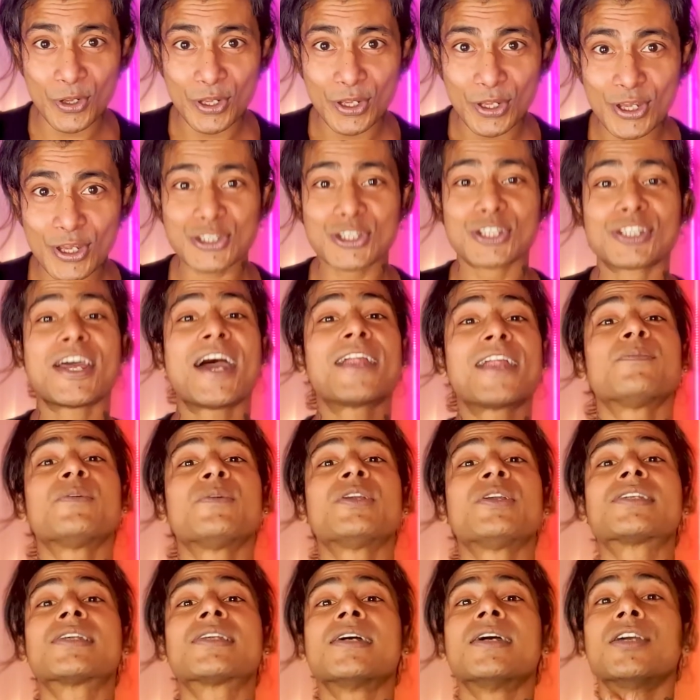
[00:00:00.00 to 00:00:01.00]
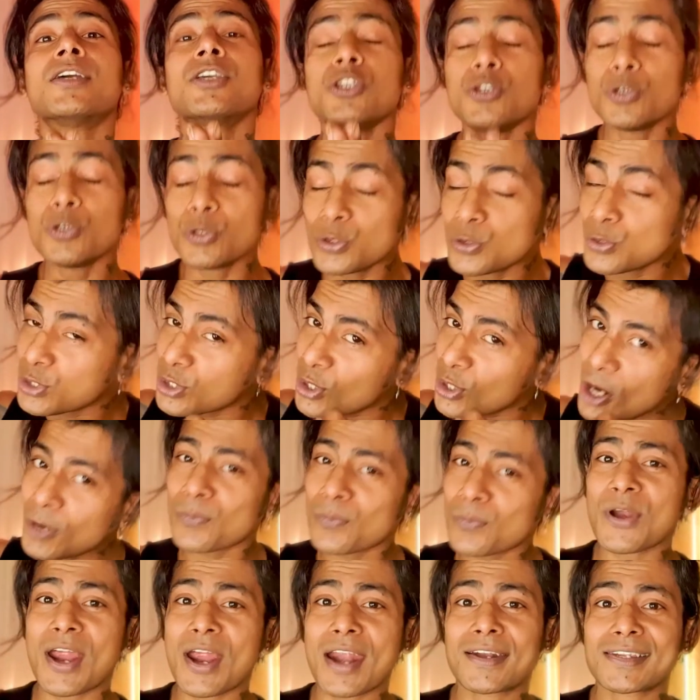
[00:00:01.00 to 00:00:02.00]
So that means you not
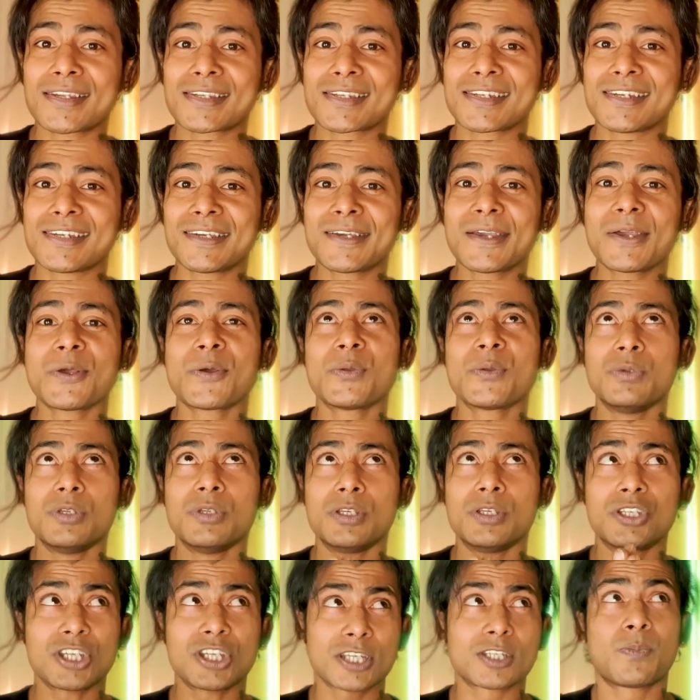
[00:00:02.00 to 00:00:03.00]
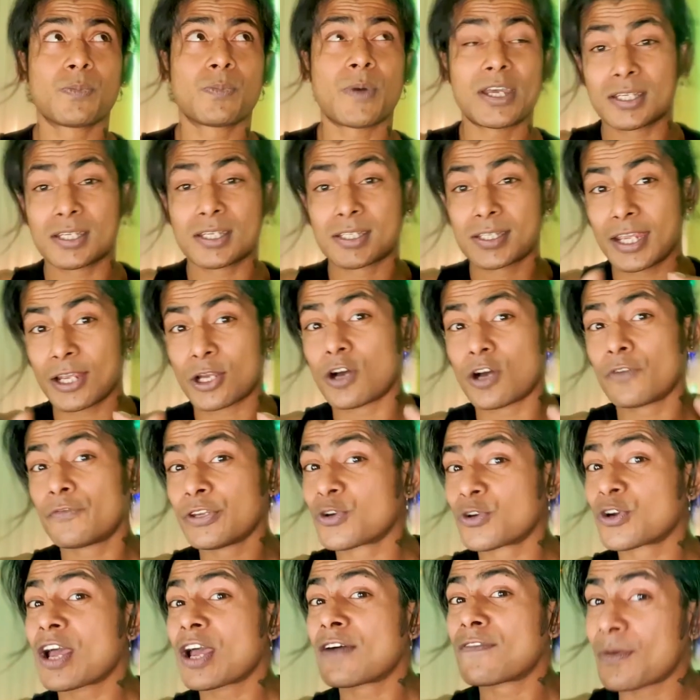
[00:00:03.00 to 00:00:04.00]
practicing just by the sake of you
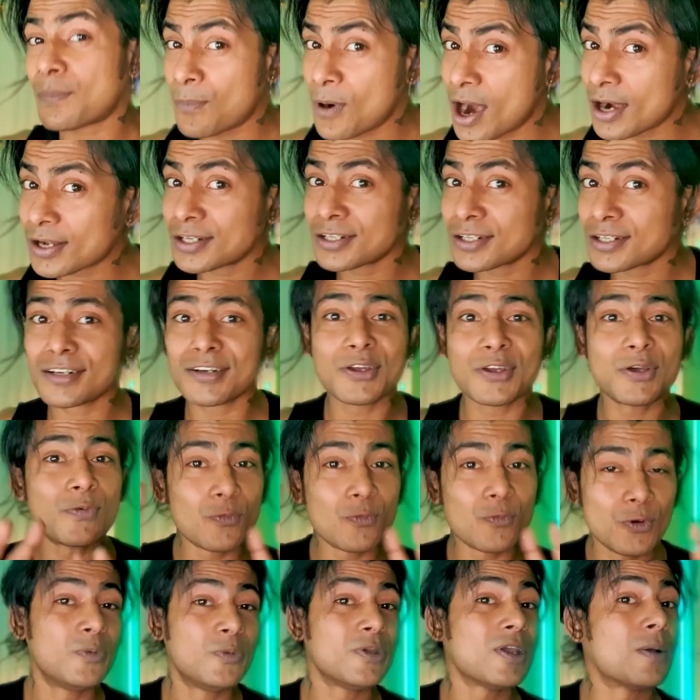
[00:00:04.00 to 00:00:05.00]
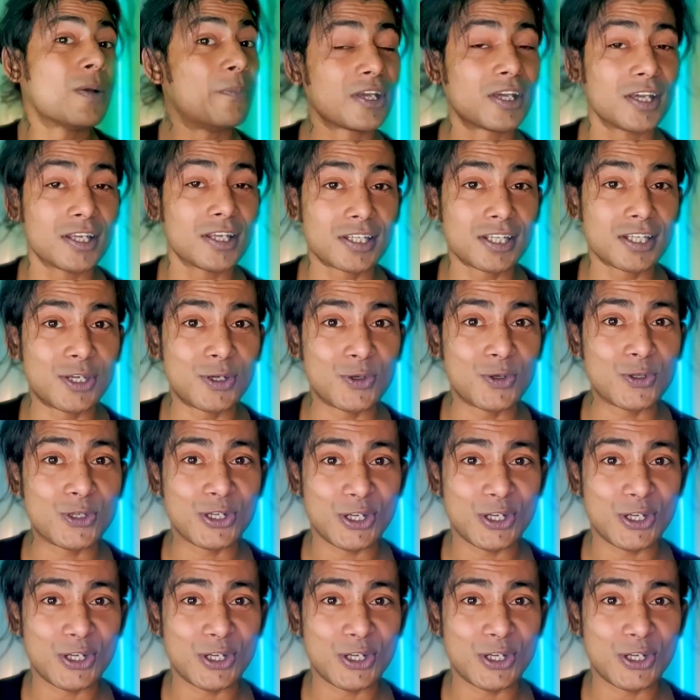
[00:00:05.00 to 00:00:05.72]
don't have a partner will be a big excuse.